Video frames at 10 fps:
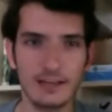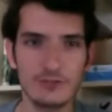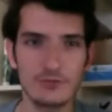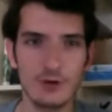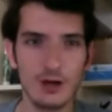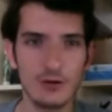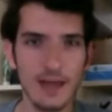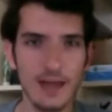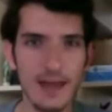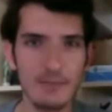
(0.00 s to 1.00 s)
Like, I can
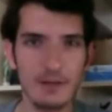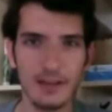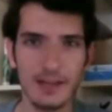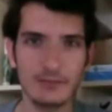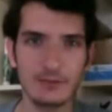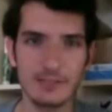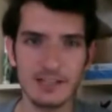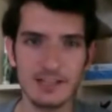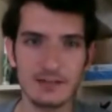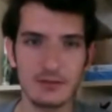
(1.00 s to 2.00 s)
draw okay, but like
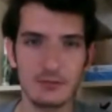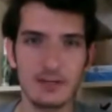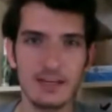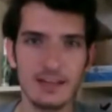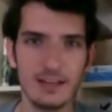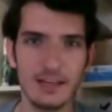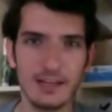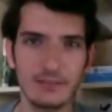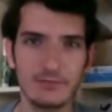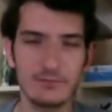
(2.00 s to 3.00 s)
once it gets to 3D,
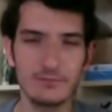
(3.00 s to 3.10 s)
like